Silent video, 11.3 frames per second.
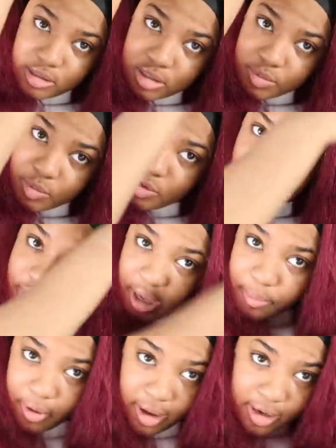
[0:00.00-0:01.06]
smooth
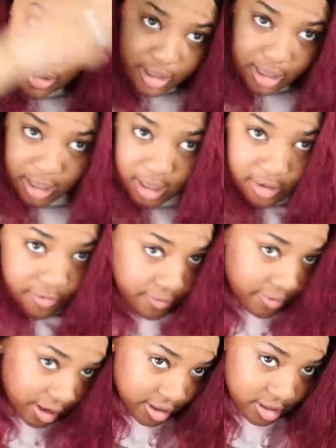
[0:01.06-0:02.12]
that product in
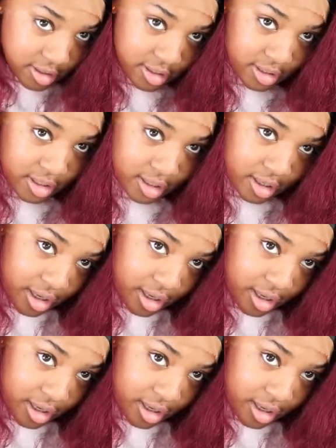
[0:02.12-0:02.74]
first.